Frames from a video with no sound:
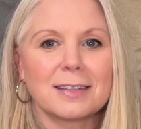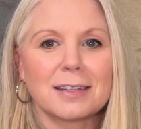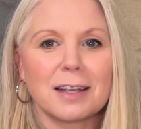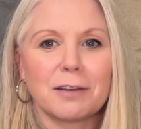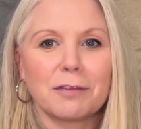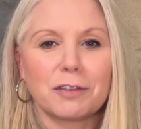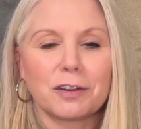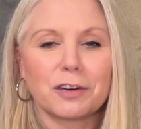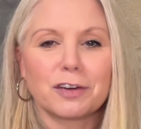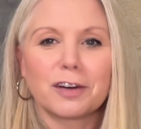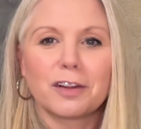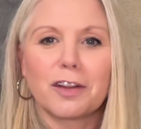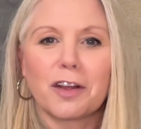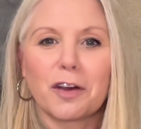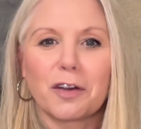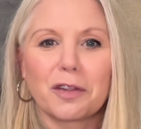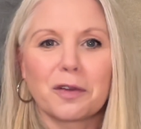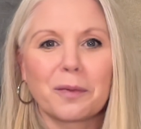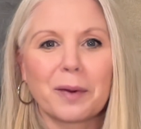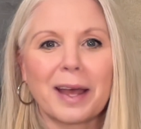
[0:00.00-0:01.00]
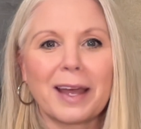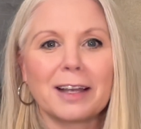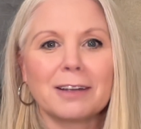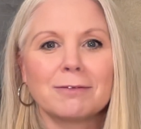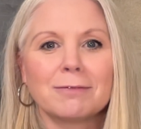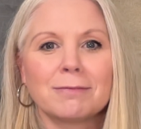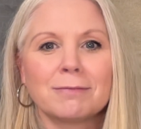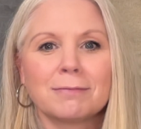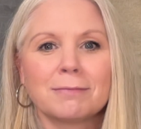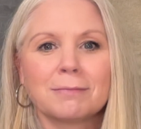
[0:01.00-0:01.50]
I've learned along the way.
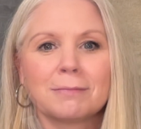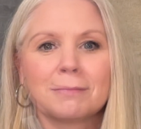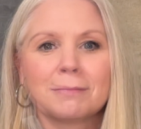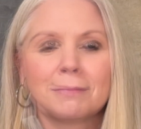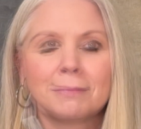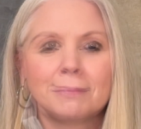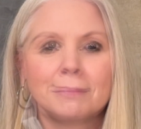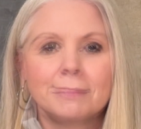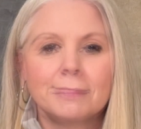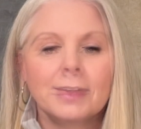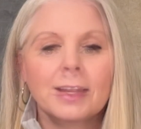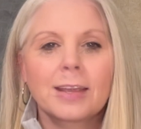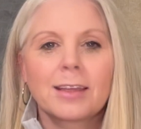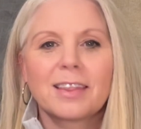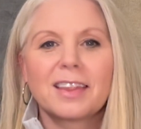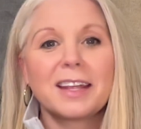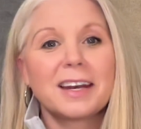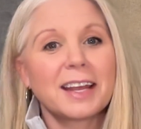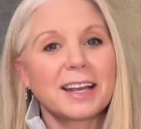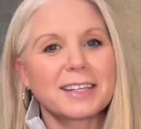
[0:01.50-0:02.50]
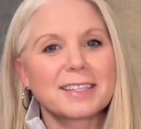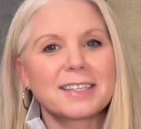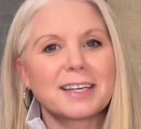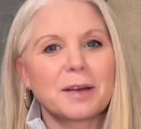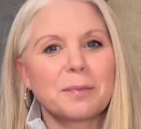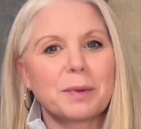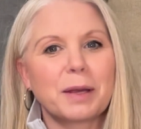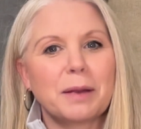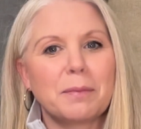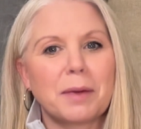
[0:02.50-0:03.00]
The next
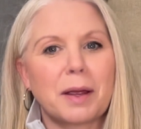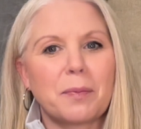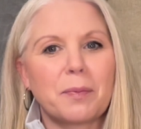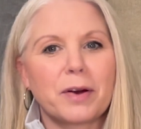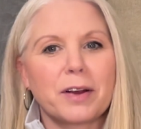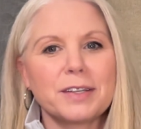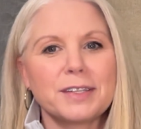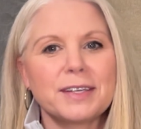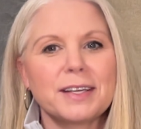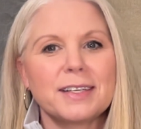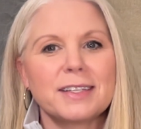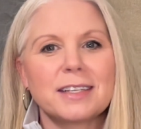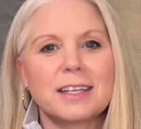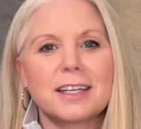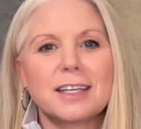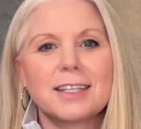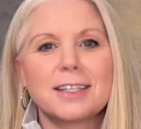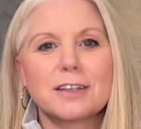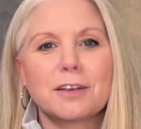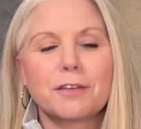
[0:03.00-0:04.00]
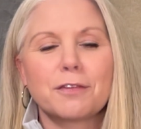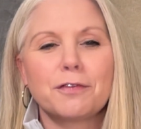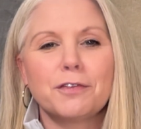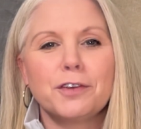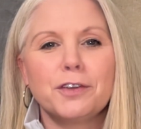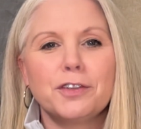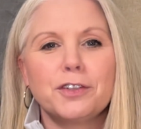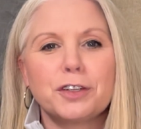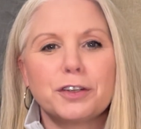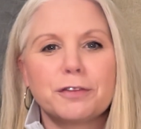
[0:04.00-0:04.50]
step in my process is
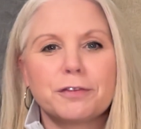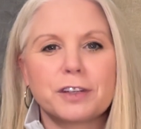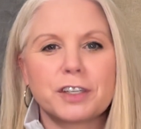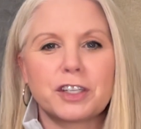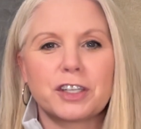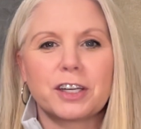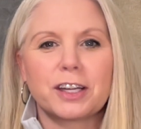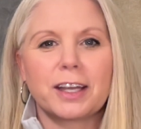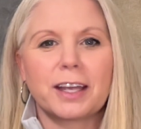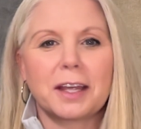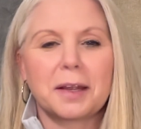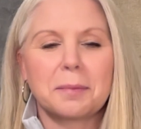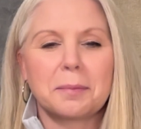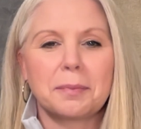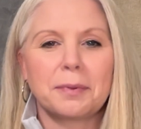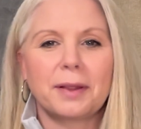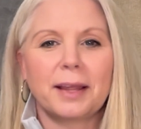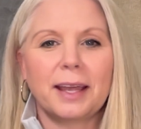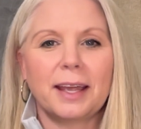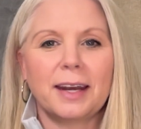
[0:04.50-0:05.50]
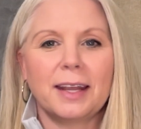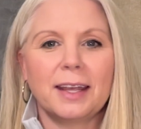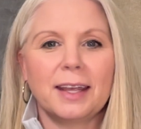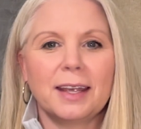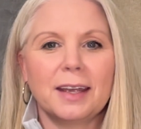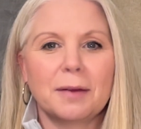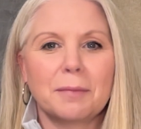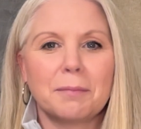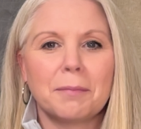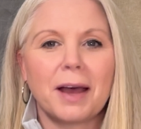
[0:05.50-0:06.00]
future visioning and
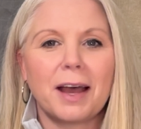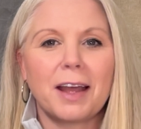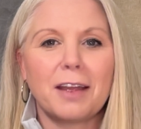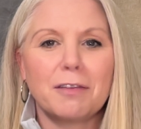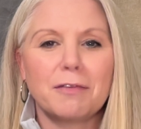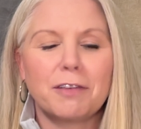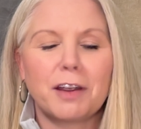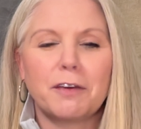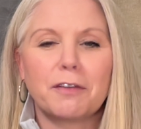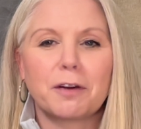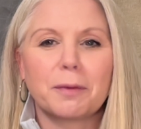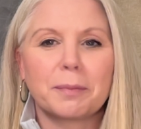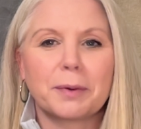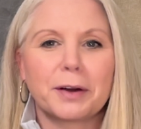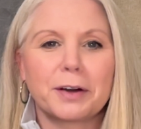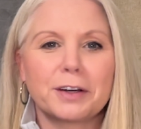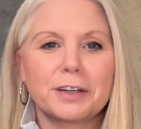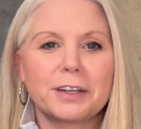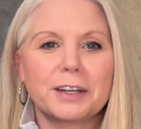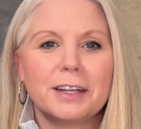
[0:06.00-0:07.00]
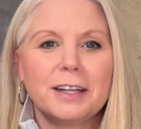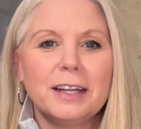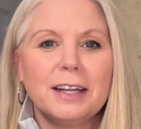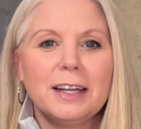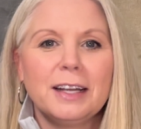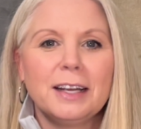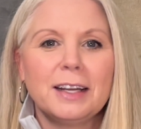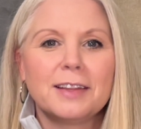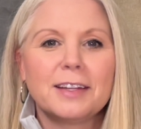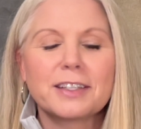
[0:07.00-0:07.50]
planning, my favorite part.
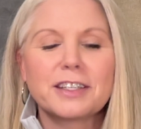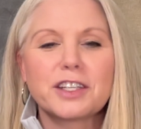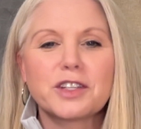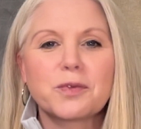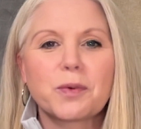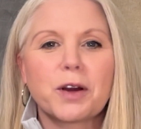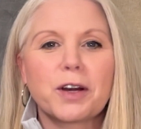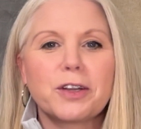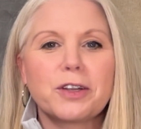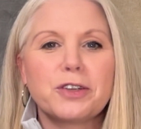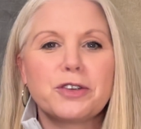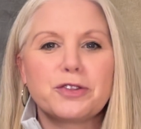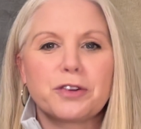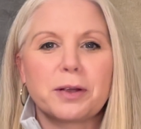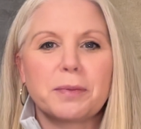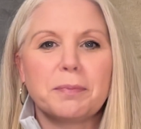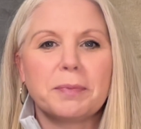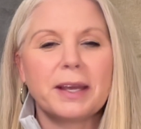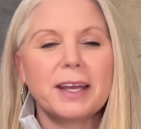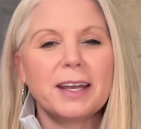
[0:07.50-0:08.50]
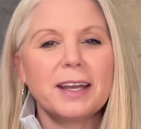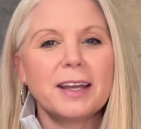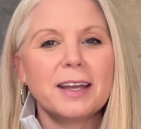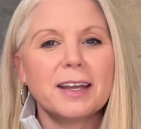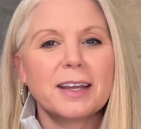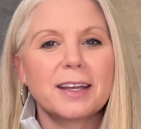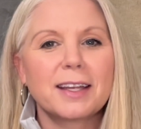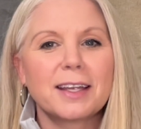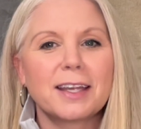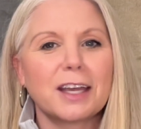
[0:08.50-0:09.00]
This is where you dream big,
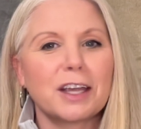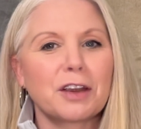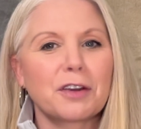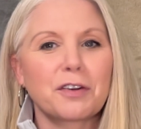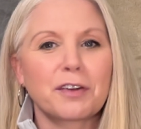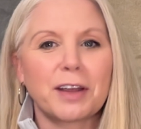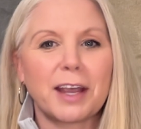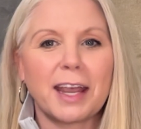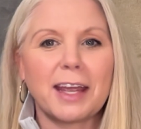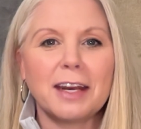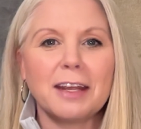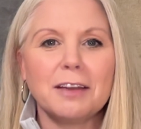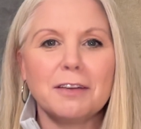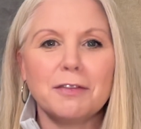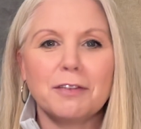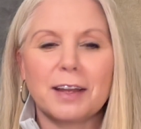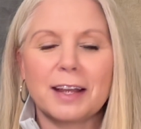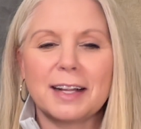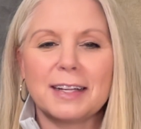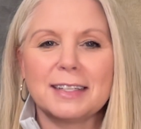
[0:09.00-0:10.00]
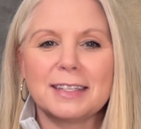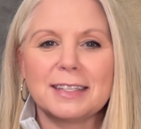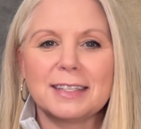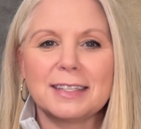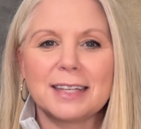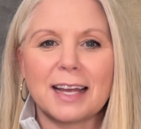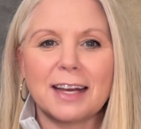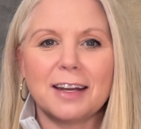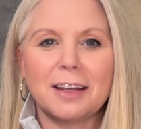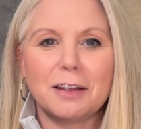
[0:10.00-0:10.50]
get creative, and
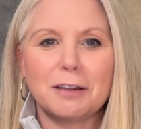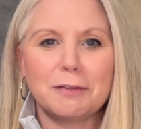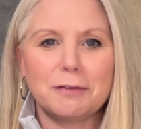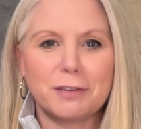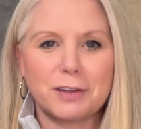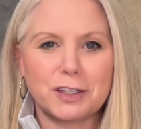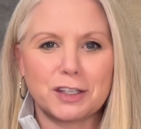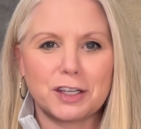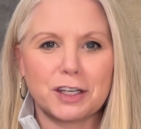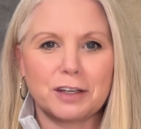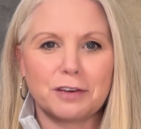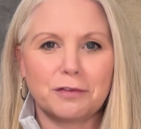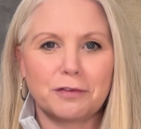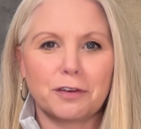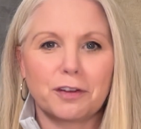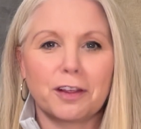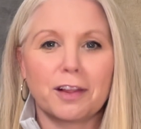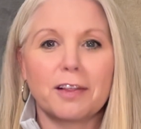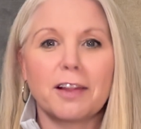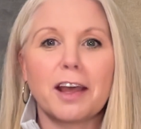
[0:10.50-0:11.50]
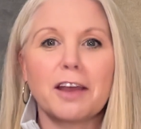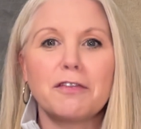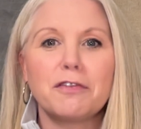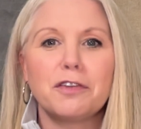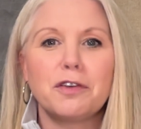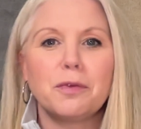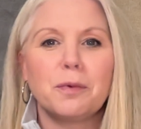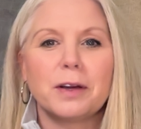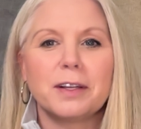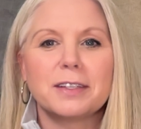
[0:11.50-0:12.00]
set a vision for the life
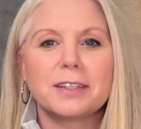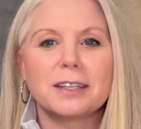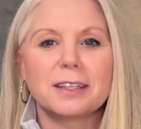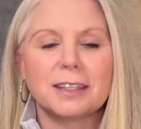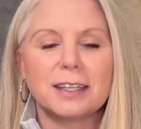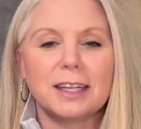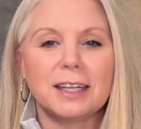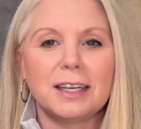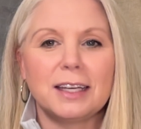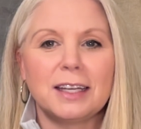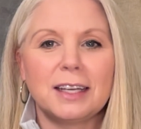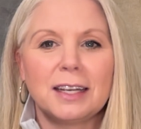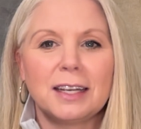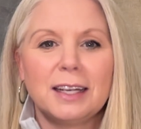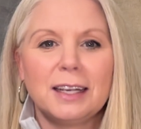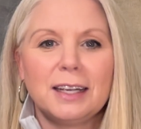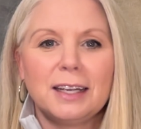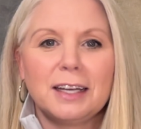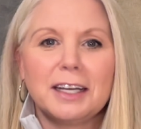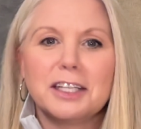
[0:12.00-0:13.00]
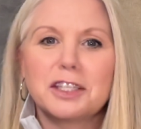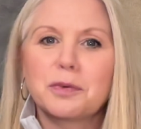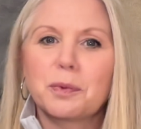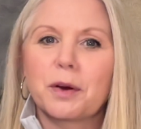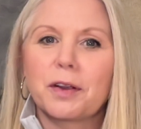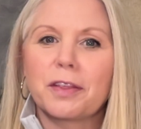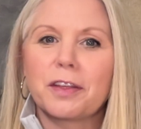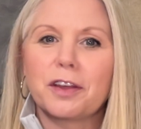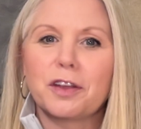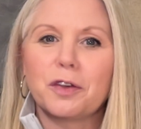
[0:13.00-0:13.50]
you want to lead. It's
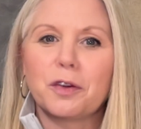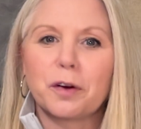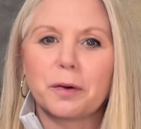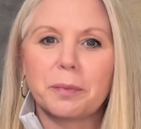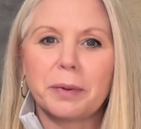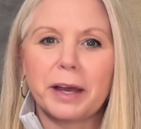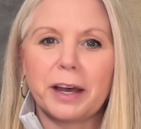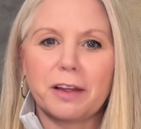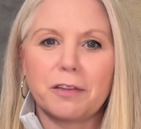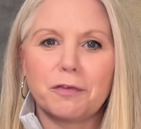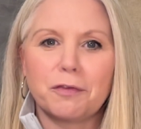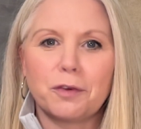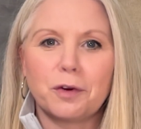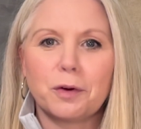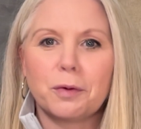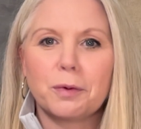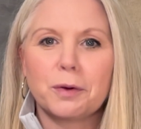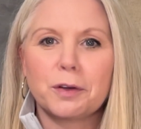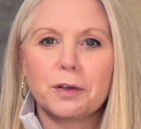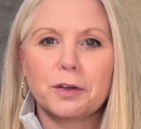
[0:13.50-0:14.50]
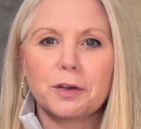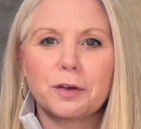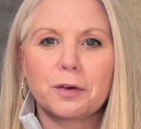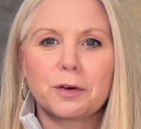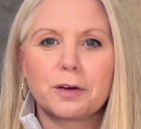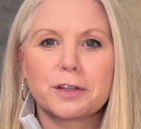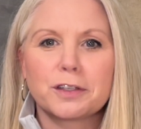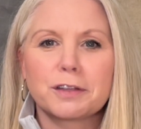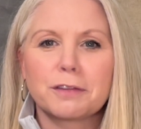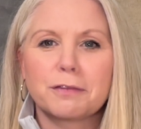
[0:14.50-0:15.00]
where the Your Path Forward
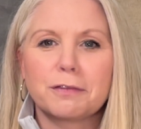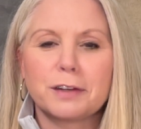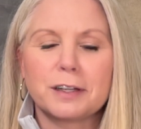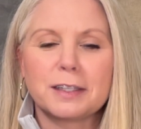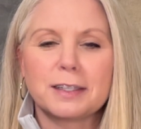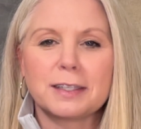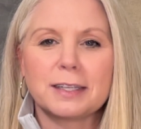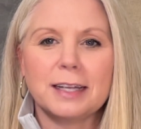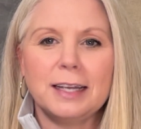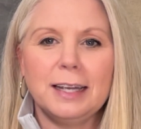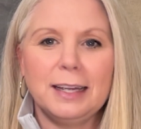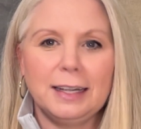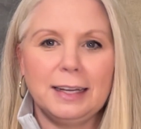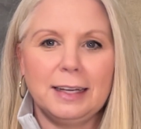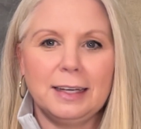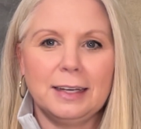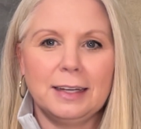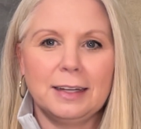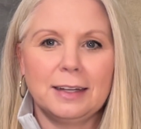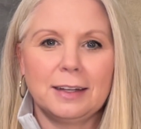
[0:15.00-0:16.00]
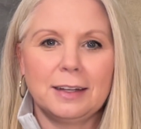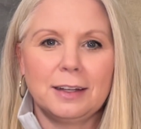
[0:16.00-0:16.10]
course fits in.